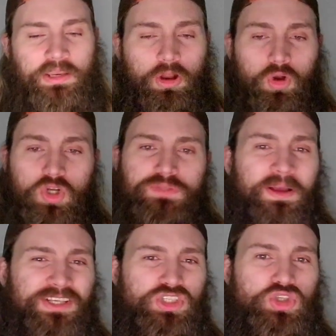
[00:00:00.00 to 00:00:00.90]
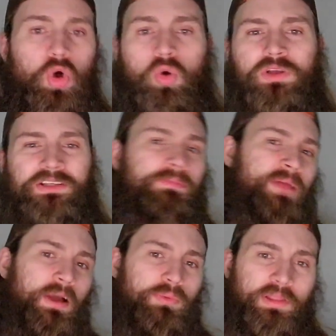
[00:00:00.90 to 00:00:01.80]
It hurts my soul because I'm
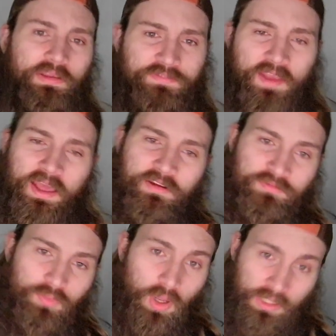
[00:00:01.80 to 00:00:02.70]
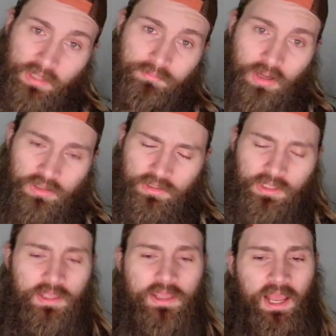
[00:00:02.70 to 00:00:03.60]
not really a fan of Joaquin Buckley.